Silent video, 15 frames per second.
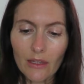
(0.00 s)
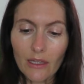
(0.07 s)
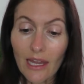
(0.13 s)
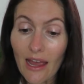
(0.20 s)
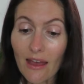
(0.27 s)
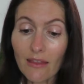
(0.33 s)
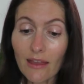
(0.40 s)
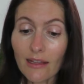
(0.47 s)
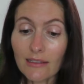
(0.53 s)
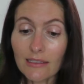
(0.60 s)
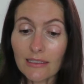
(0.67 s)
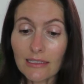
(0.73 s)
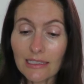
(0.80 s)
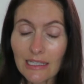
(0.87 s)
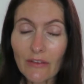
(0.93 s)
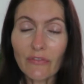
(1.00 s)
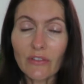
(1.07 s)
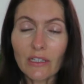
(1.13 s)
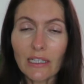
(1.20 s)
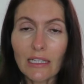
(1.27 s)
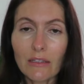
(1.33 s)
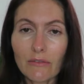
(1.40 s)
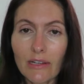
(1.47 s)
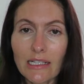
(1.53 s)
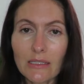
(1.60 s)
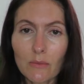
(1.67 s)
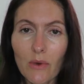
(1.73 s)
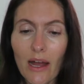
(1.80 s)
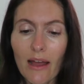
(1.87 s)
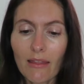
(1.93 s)
yeah, that definitely the
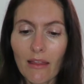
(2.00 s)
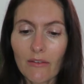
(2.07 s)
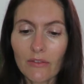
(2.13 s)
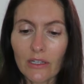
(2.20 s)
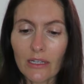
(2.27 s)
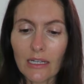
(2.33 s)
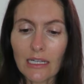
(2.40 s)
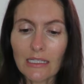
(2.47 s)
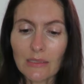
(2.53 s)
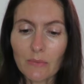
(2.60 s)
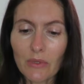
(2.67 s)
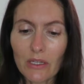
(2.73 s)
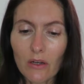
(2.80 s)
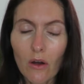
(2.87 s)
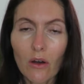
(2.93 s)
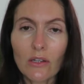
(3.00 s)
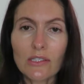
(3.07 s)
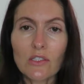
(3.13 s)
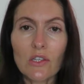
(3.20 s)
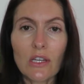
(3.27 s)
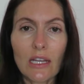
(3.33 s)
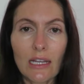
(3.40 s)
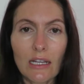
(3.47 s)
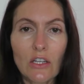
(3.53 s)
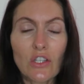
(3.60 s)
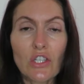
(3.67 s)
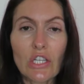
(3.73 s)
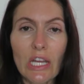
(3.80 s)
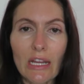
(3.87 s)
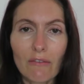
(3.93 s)
reason why I love it is because you can
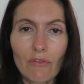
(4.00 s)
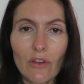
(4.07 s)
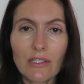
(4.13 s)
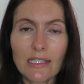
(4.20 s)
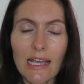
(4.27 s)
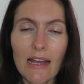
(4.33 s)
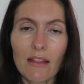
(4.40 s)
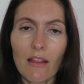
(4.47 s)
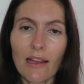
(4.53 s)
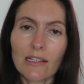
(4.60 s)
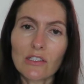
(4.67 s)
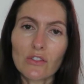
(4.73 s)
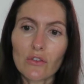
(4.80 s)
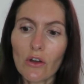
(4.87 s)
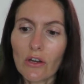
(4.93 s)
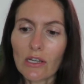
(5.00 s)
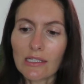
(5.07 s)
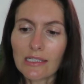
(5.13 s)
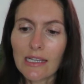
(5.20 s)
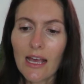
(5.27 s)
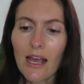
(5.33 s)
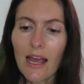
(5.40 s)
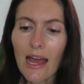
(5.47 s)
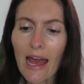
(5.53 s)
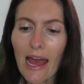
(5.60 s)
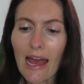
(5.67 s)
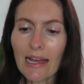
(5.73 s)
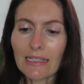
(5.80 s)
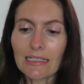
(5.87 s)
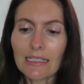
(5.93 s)
achieve those hair-like strokes,
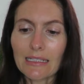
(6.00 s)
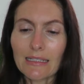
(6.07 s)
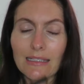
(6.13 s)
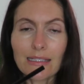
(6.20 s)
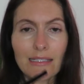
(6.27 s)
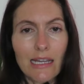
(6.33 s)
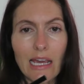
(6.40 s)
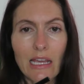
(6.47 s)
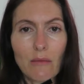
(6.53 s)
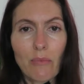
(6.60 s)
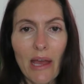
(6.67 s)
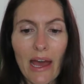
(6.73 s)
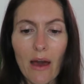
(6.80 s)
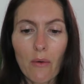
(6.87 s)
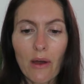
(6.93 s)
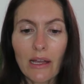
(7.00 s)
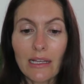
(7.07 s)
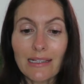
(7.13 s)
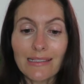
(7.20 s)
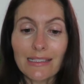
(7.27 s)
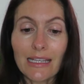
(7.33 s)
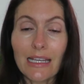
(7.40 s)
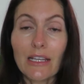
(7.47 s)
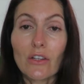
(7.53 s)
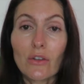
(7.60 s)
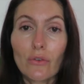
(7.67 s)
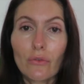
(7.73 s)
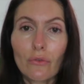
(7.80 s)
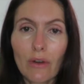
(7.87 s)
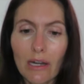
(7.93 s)
and the staying power is
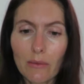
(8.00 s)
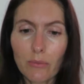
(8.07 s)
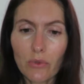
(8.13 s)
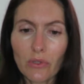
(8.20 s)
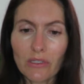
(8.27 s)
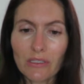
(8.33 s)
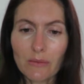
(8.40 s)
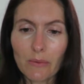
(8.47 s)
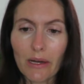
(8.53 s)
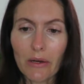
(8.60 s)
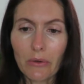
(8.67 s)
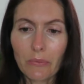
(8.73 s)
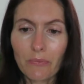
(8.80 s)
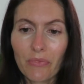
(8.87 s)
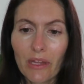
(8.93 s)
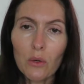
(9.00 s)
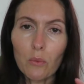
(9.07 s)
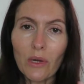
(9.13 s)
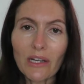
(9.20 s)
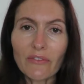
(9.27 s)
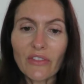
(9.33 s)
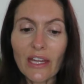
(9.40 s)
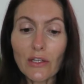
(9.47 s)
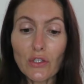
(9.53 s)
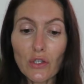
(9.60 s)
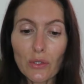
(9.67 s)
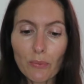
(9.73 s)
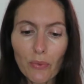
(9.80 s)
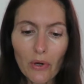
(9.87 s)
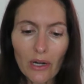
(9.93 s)
incredible as well. One of their
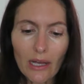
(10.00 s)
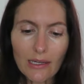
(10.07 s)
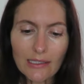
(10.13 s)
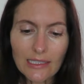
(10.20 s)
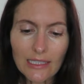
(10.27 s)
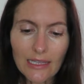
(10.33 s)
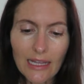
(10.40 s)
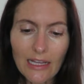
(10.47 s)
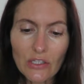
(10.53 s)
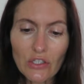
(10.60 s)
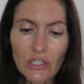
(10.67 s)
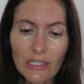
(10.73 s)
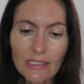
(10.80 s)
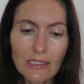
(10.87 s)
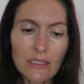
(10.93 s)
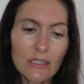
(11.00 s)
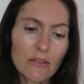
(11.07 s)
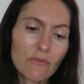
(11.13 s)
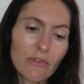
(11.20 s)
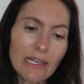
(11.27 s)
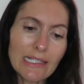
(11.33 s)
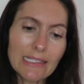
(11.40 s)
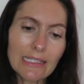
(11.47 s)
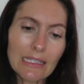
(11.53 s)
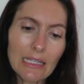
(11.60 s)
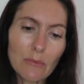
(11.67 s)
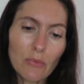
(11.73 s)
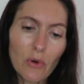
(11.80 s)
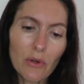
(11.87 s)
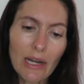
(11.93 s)
new products that they just
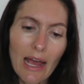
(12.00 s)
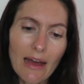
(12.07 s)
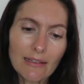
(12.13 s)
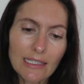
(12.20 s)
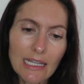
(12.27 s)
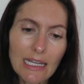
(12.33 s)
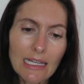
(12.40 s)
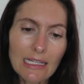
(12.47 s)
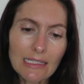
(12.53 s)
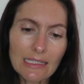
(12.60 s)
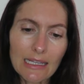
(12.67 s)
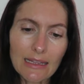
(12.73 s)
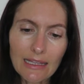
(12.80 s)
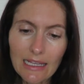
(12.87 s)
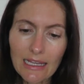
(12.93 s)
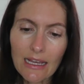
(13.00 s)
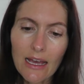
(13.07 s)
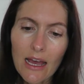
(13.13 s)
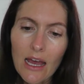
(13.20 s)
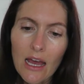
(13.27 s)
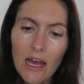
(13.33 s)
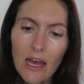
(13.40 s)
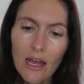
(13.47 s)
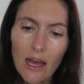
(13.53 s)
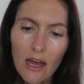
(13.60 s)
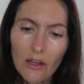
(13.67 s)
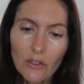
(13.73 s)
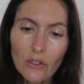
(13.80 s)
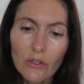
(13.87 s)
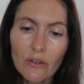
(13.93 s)
recently brought out is the
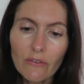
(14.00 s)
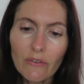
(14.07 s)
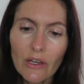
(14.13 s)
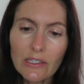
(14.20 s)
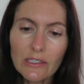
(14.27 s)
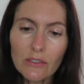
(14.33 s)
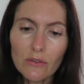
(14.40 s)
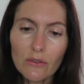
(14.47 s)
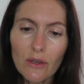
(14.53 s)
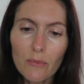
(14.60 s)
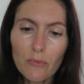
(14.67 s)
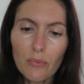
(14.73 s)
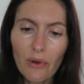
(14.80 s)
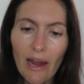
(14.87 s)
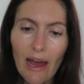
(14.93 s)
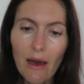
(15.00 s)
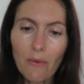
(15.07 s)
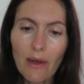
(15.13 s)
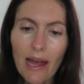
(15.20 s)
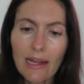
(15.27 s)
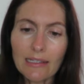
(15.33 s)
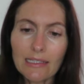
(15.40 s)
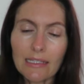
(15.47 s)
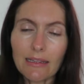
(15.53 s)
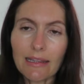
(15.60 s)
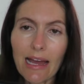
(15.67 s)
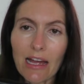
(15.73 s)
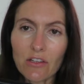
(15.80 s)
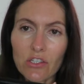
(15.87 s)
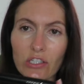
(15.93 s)
Universal Brow and
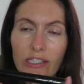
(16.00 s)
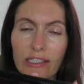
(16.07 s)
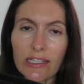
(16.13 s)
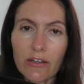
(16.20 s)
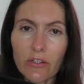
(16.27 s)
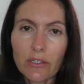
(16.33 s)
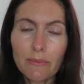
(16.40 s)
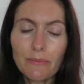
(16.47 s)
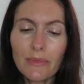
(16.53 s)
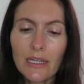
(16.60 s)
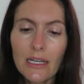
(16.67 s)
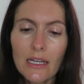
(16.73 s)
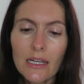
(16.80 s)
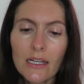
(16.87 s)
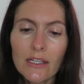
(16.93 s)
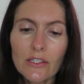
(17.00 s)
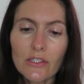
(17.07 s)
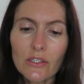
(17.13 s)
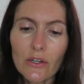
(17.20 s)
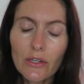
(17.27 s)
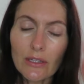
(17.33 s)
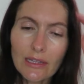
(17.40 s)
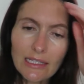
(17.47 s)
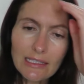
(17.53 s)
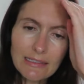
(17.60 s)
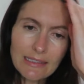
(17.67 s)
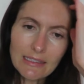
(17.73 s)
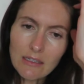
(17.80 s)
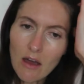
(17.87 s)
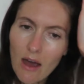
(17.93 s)
Lash Serum. So
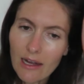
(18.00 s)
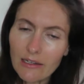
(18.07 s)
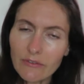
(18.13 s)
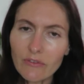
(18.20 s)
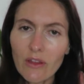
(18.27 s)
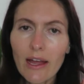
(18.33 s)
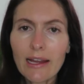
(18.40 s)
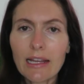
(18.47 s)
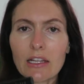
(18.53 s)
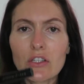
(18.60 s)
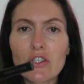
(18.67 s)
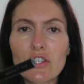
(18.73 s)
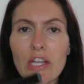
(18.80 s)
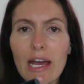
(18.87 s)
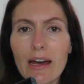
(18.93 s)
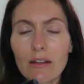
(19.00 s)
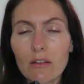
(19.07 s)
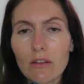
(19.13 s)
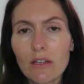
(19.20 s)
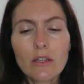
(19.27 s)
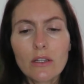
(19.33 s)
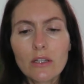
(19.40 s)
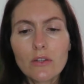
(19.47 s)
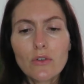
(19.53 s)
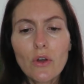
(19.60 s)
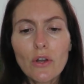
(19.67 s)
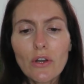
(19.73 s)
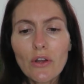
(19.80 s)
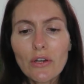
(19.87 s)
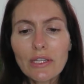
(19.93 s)
this is kind of like a gel.
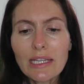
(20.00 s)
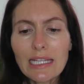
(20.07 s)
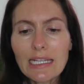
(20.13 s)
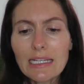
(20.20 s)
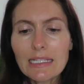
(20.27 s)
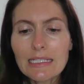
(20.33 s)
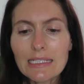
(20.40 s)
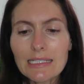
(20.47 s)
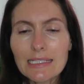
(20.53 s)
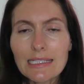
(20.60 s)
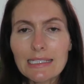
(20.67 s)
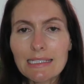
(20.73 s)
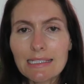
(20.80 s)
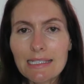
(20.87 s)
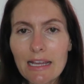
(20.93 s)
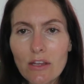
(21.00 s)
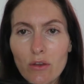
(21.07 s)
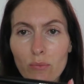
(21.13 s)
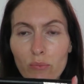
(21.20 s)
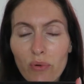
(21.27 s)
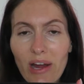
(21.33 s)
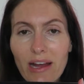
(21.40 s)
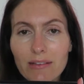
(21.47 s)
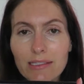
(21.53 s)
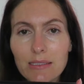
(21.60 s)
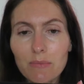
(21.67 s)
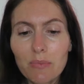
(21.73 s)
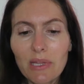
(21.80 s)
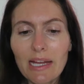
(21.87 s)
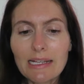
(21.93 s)
Not only does this set your brows
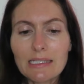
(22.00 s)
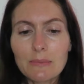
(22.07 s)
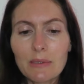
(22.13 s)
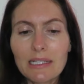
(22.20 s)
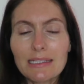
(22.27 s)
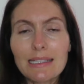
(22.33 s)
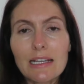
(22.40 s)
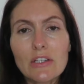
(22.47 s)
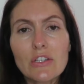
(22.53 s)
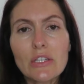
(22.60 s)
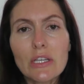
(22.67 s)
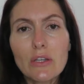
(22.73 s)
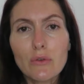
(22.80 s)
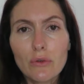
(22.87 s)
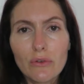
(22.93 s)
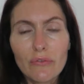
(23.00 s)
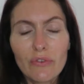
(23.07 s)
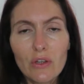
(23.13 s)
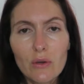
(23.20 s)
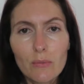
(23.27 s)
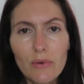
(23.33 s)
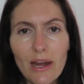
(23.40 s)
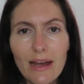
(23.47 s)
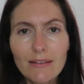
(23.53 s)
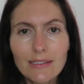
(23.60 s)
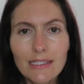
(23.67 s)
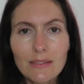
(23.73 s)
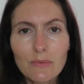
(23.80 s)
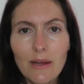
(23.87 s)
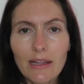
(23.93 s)
in place, but it's actually good for your
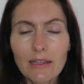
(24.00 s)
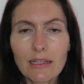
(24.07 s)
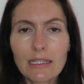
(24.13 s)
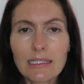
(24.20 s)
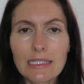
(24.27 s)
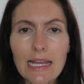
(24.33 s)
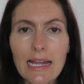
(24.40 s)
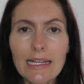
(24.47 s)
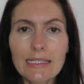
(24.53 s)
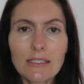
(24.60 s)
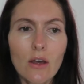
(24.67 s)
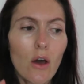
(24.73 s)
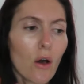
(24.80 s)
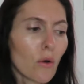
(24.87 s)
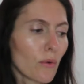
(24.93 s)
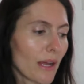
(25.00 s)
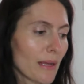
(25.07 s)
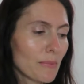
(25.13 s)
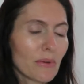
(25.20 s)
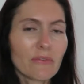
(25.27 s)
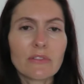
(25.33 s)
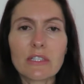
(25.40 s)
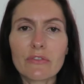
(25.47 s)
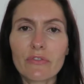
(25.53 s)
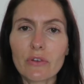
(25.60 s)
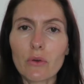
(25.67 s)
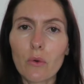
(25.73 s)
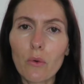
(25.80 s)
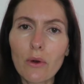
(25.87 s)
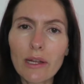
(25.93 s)
brows as well. It contains a whole heap of
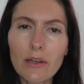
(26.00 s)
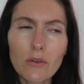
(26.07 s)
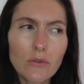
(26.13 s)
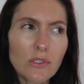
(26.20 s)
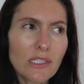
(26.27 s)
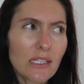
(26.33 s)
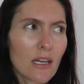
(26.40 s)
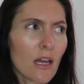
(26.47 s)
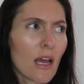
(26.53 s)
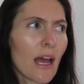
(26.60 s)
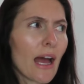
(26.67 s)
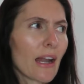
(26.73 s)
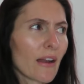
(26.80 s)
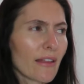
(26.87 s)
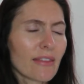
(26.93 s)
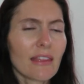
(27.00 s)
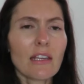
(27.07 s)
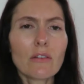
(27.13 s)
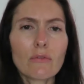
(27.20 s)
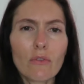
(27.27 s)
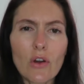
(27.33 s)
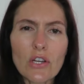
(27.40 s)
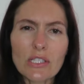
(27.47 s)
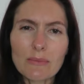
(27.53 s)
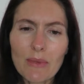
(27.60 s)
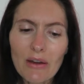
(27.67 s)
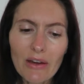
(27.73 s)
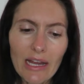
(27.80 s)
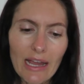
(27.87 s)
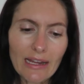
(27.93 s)
different oils, and I think
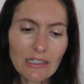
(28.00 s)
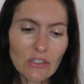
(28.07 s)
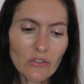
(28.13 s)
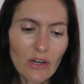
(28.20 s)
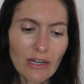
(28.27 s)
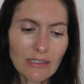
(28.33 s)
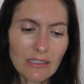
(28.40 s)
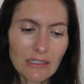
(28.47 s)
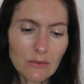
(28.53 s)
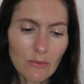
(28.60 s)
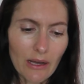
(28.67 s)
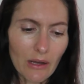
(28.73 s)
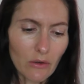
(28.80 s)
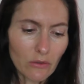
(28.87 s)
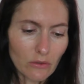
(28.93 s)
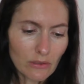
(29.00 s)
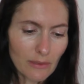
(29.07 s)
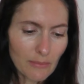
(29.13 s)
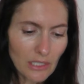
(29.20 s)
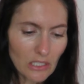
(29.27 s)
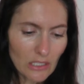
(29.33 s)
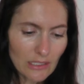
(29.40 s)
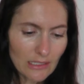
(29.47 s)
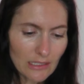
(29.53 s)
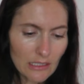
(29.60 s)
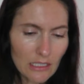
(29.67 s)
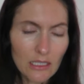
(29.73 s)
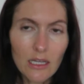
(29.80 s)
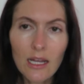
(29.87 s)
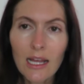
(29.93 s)
rosemary extract as well. Let
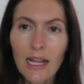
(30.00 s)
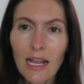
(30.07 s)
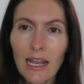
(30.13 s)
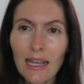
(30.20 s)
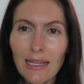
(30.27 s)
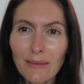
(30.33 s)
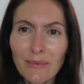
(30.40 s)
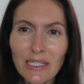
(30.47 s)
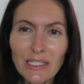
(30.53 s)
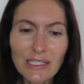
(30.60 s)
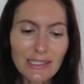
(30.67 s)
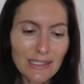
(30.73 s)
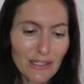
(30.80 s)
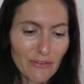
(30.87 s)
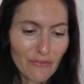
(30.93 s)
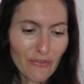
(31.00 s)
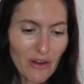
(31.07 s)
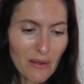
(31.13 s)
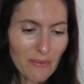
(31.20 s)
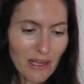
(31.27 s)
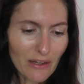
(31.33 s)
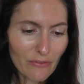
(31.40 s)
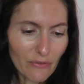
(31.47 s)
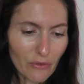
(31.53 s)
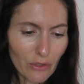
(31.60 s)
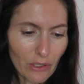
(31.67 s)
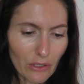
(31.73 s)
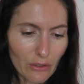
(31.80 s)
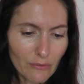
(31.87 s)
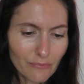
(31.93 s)
me just confirm that
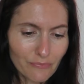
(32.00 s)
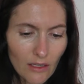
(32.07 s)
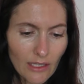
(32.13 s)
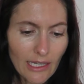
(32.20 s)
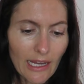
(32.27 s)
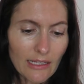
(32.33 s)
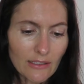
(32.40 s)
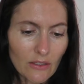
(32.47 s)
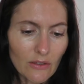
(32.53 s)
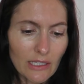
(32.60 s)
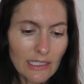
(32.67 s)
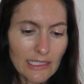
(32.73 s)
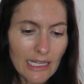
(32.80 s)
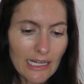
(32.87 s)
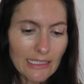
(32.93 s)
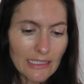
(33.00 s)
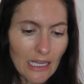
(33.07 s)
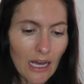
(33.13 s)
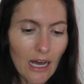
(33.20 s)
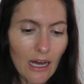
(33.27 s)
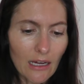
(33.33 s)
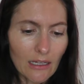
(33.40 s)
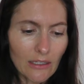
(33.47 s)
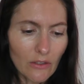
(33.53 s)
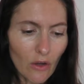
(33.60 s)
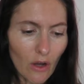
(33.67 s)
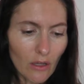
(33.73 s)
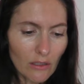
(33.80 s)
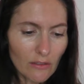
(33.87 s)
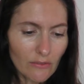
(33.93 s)
for you. Yeah, so it contains argan,
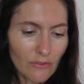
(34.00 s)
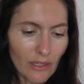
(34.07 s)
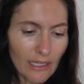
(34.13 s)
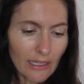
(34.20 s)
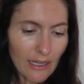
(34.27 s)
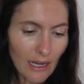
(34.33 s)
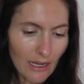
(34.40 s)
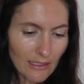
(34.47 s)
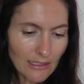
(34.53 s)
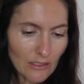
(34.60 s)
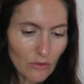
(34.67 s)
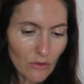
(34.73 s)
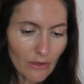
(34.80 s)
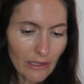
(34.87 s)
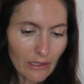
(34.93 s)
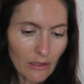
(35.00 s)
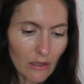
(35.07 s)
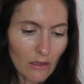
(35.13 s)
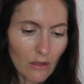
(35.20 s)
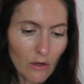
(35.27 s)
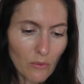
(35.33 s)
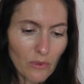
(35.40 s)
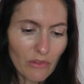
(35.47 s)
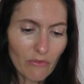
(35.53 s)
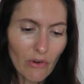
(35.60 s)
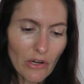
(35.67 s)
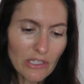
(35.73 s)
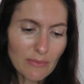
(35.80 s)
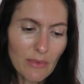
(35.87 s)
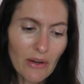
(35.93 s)
olive and castor oil along with
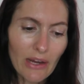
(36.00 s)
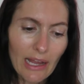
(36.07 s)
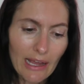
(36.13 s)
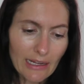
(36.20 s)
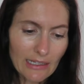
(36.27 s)
rosemary